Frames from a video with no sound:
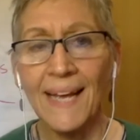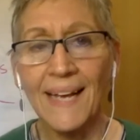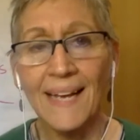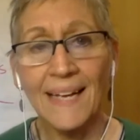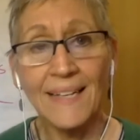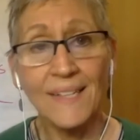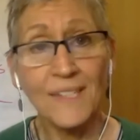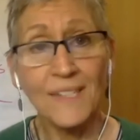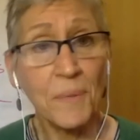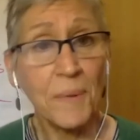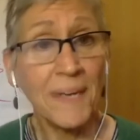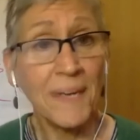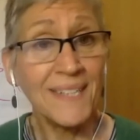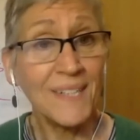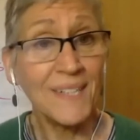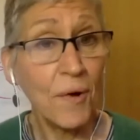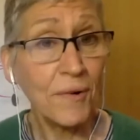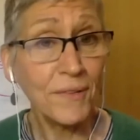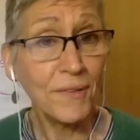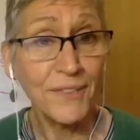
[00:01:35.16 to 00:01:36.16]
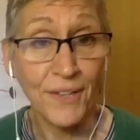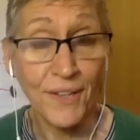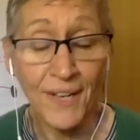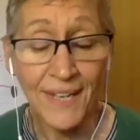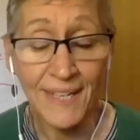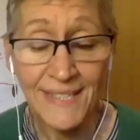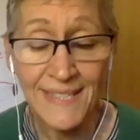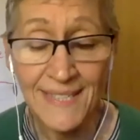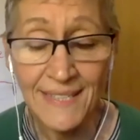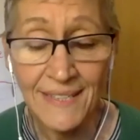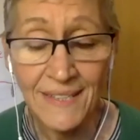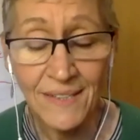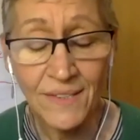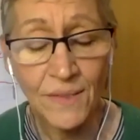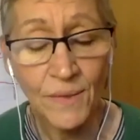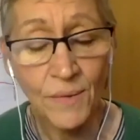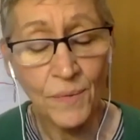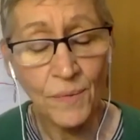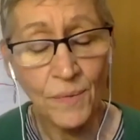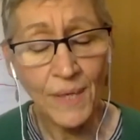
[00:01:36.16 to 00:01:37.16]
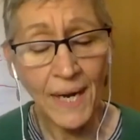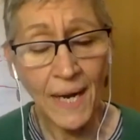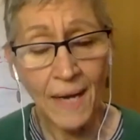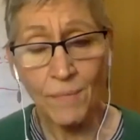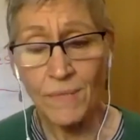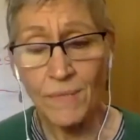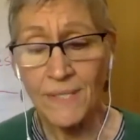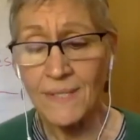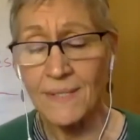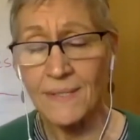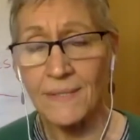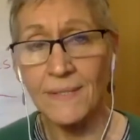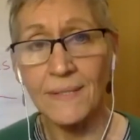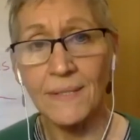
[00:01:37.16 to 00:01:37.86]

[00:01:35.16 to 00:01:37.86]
And so I told her, I said, look, when I was